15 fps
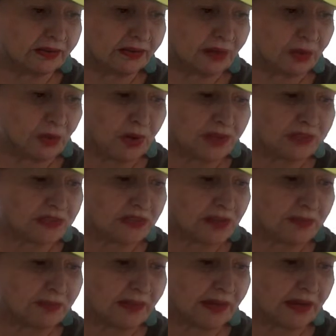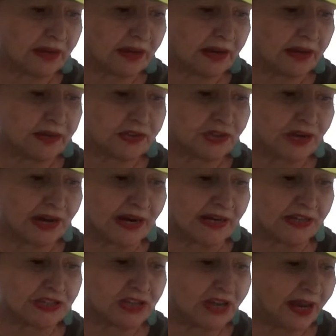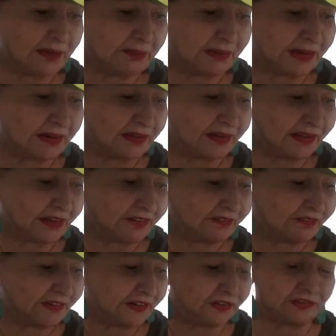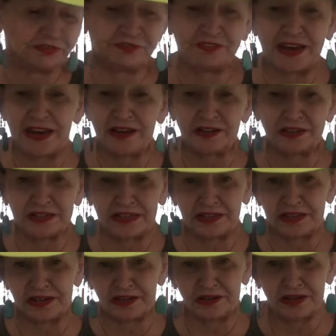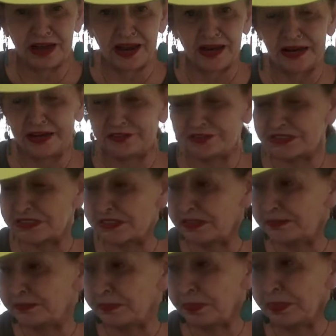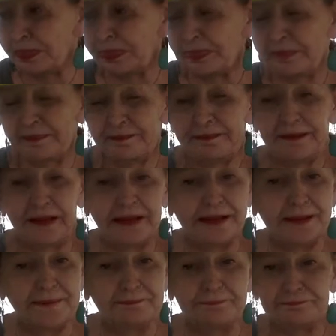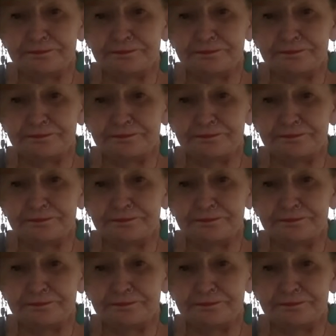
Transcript: they want something, they can try to champion, they feel failed in their lives. Um,